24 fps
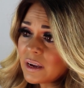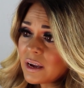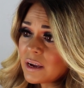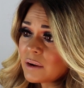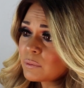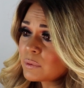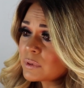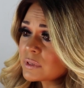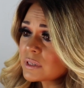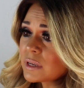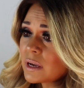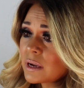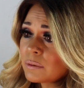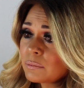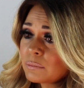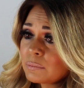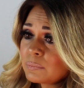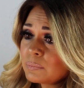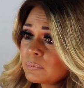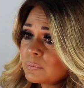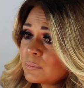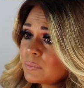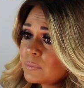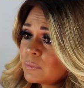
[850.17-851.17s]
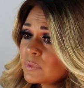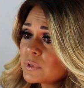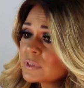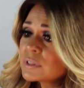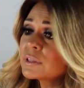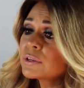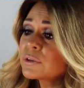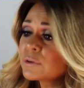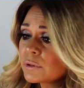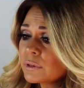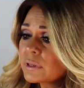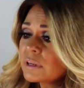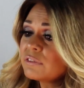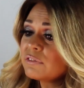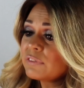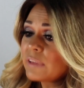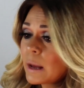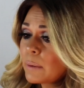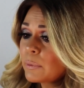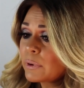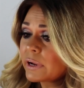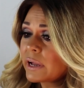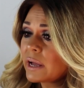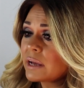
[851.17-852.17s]
I was literally
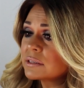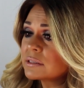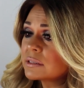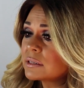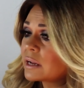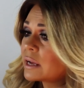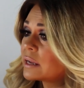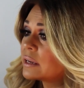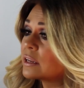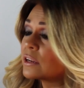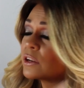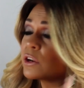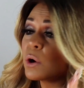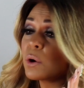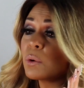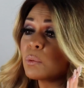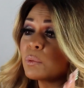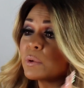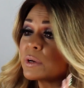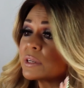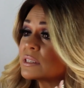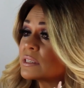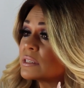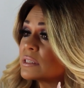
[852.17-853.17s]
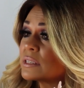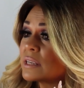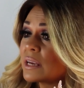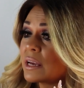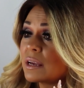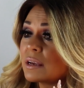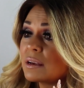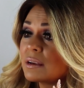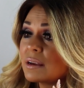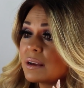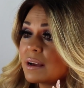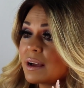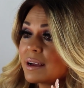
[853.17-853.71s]
flabbergasted. I didn't know what to say.